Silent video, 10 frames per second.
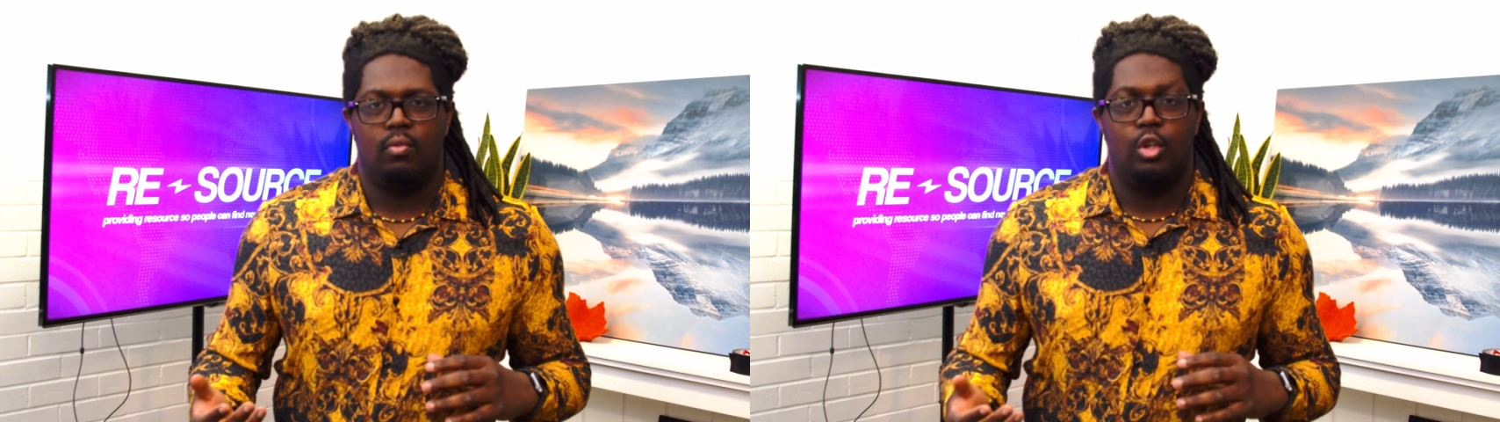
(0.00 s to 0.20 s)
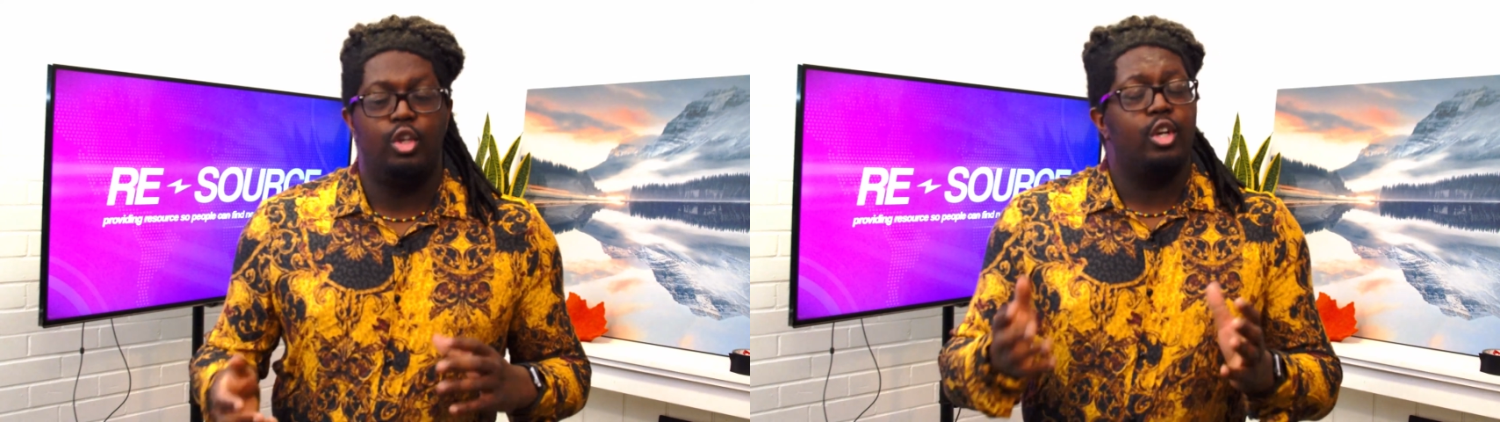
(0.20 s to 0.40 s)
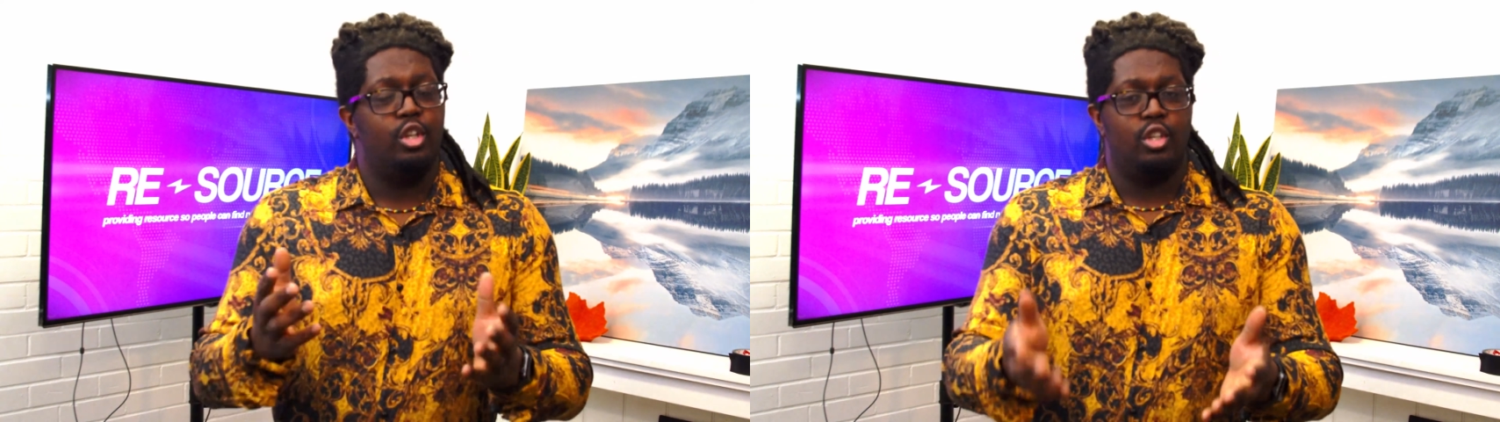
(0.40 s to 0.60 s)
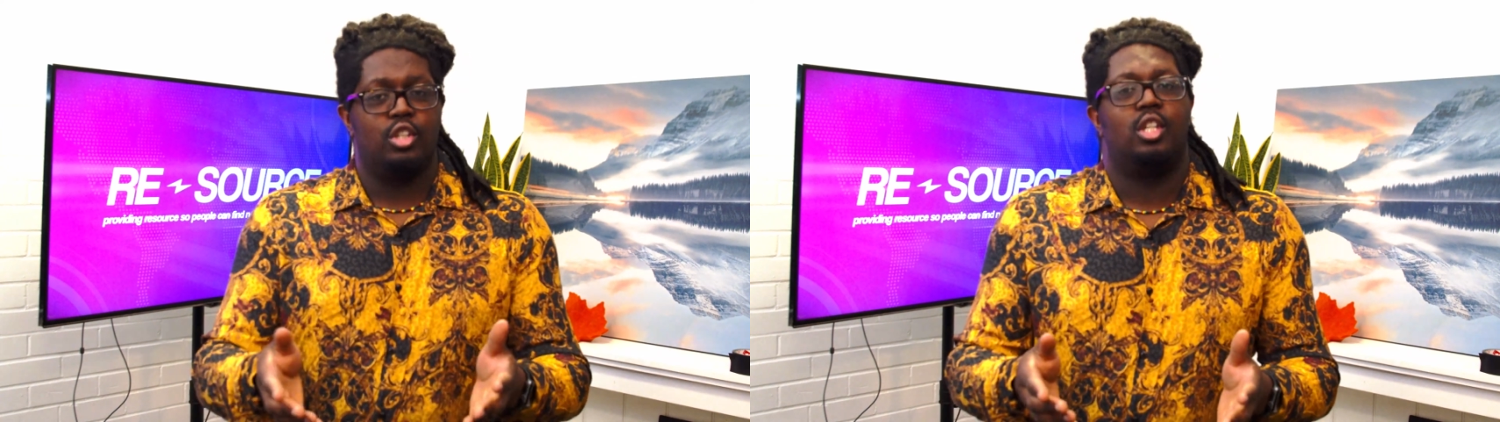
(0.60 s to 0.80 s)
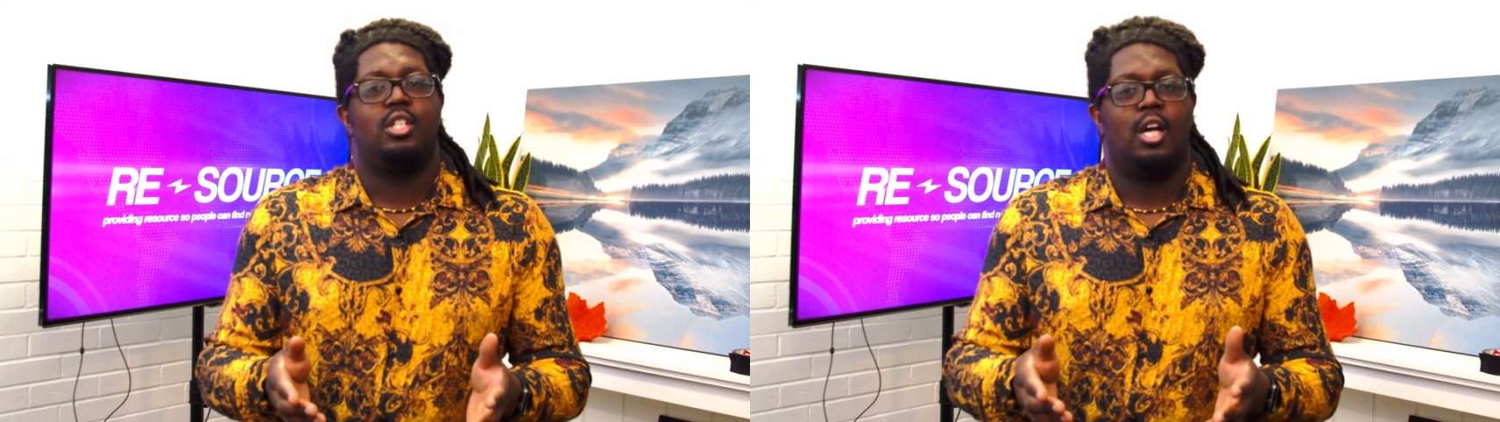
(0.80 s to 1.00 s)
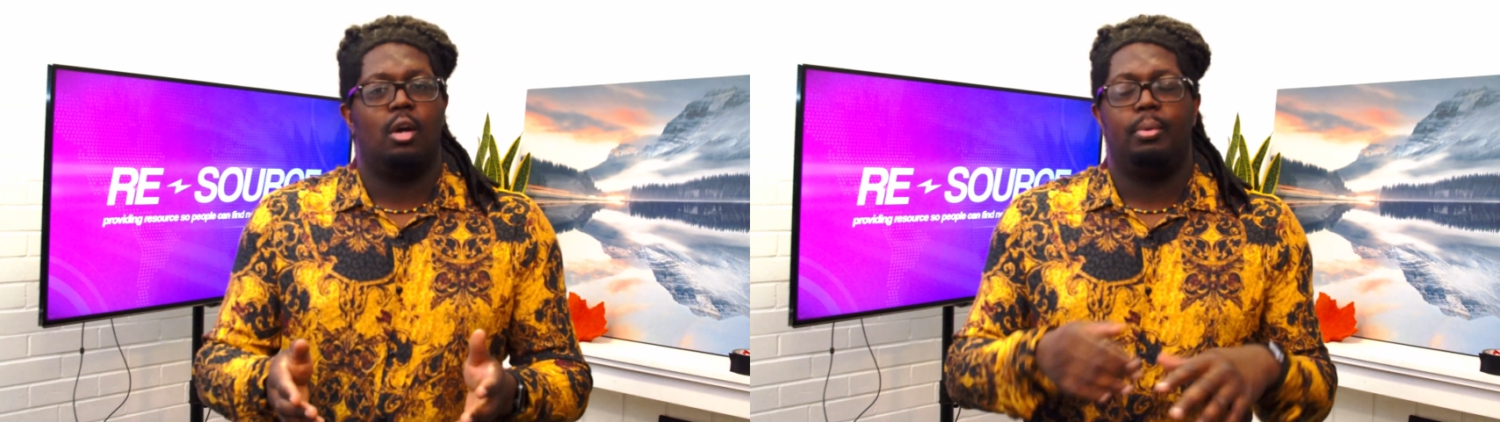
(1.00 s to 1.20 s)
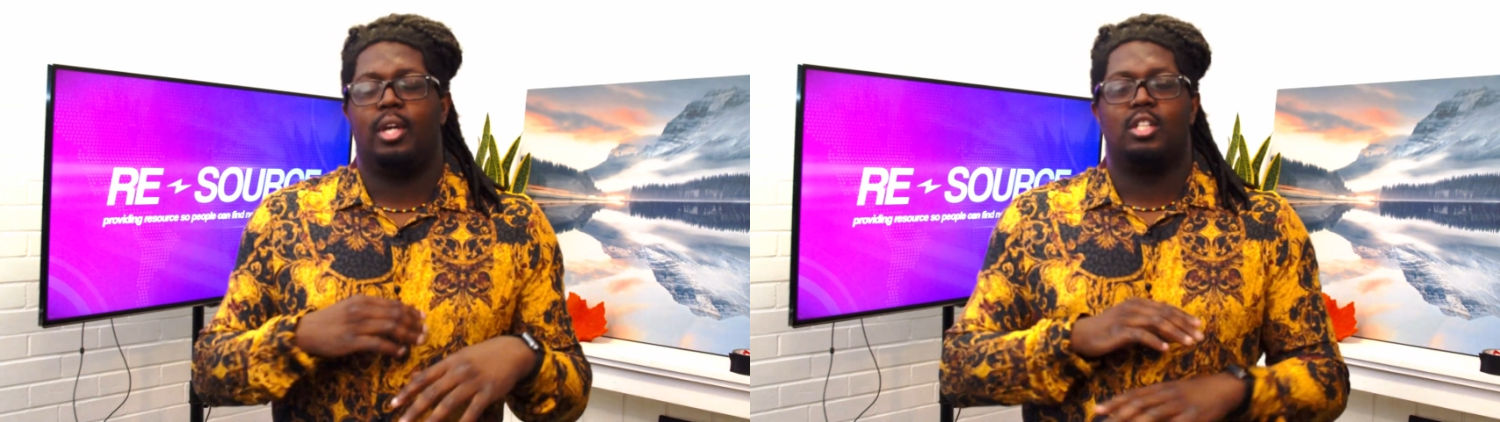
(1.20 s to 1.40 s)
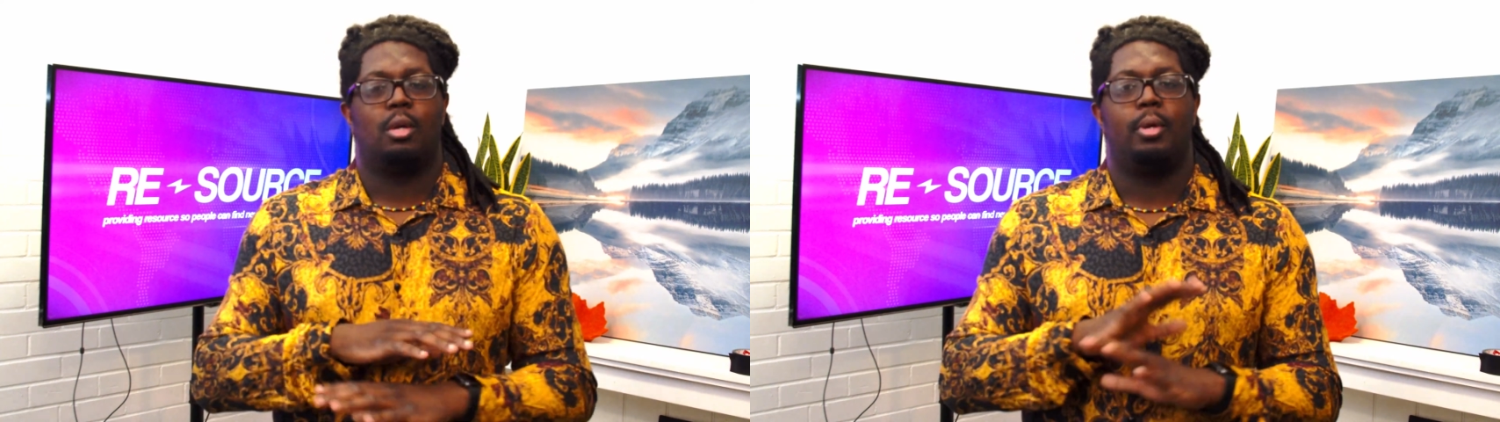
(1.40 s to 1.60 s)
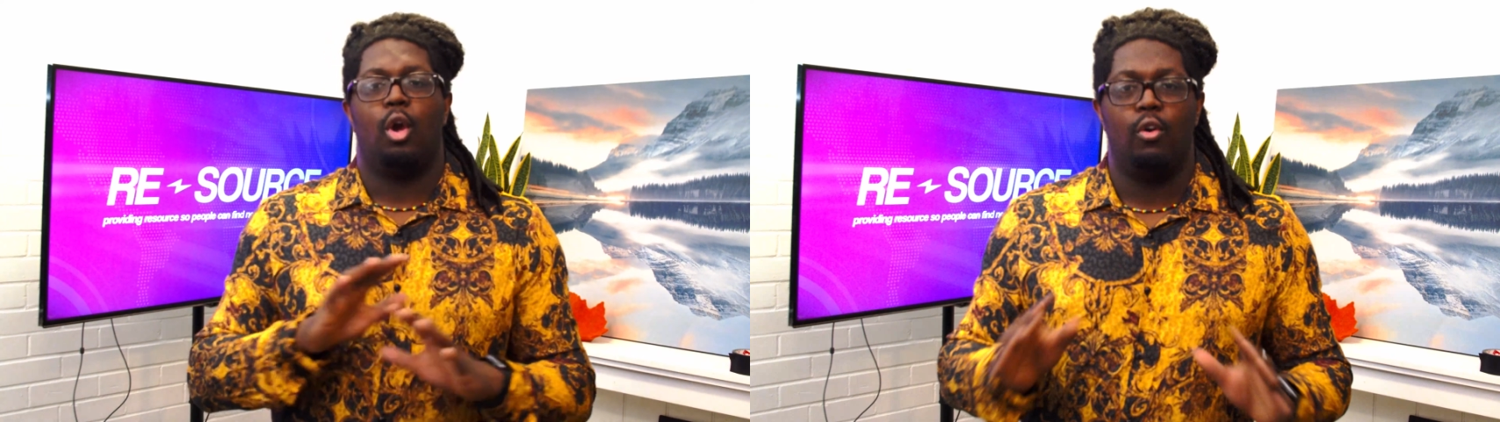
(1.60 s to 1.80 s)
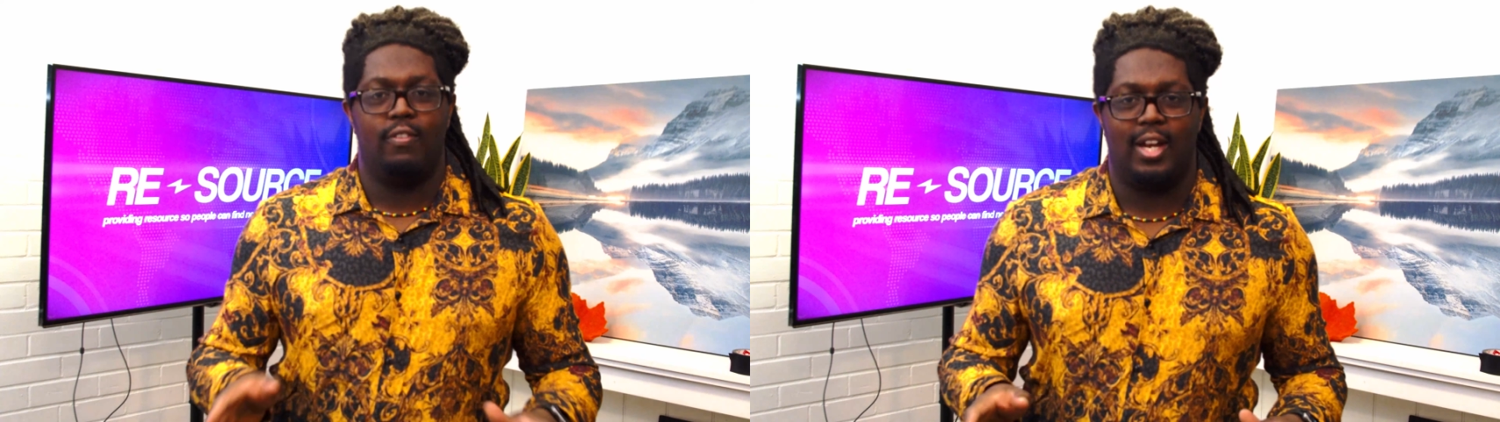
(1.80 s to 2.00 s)
You can usually tell because they'll be
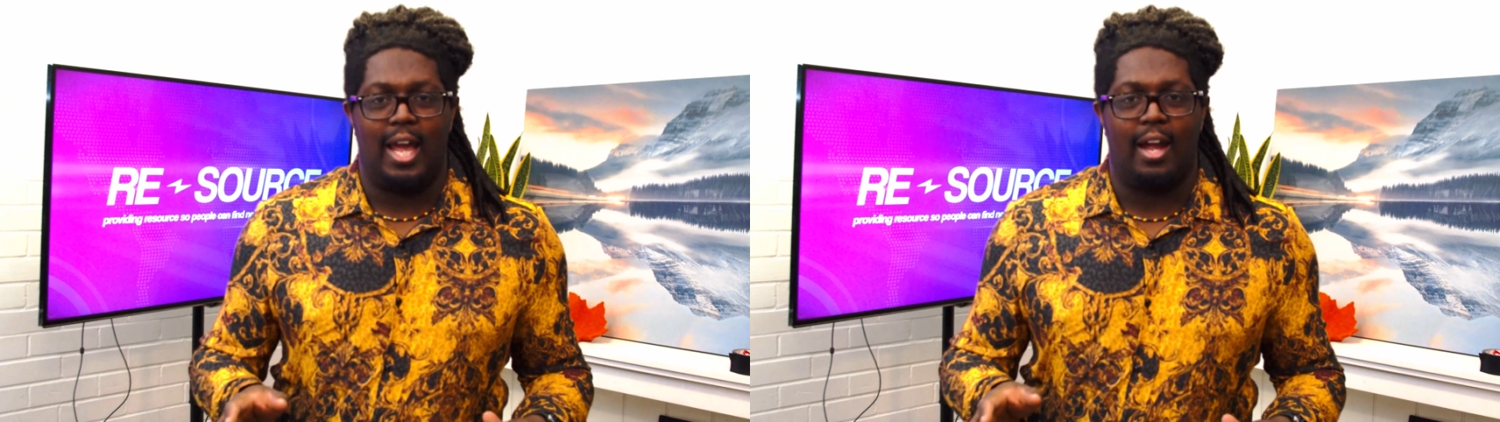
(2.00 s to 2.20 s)
overly